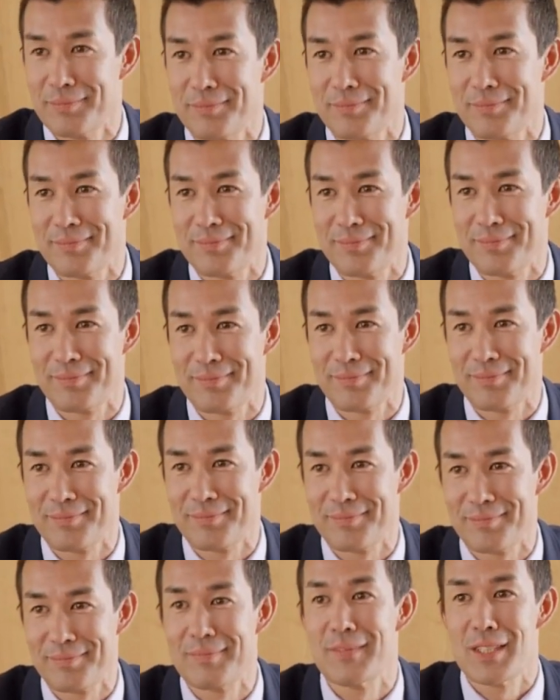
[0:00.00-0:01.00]
To
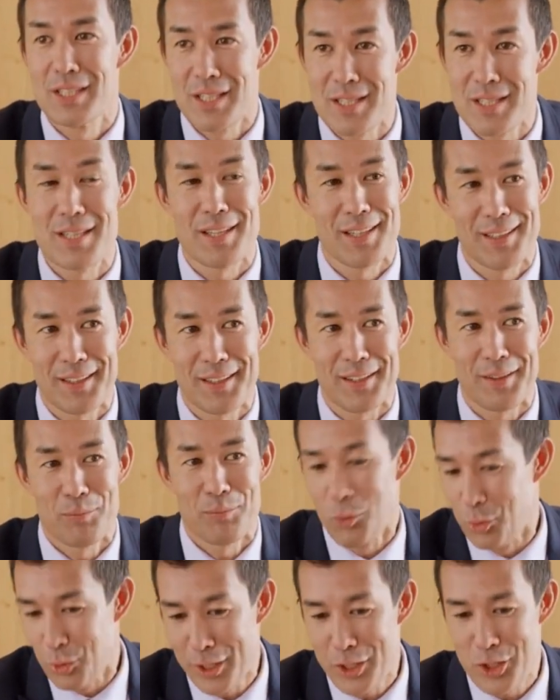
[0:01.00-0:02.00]
get everything
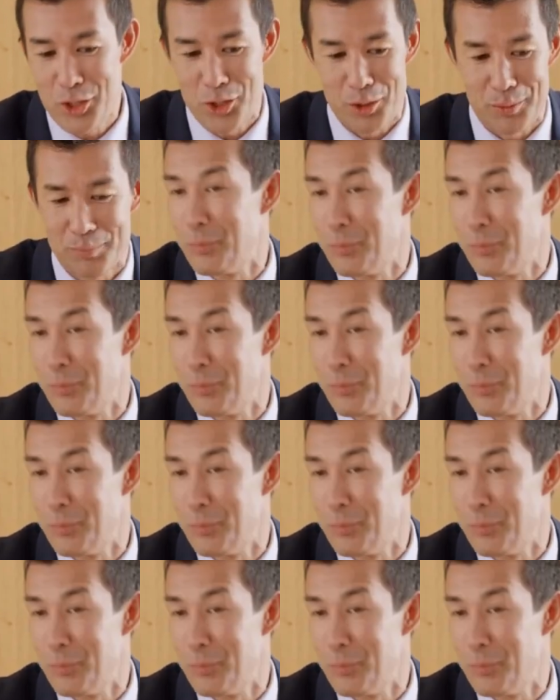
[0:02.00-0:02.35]
set, they've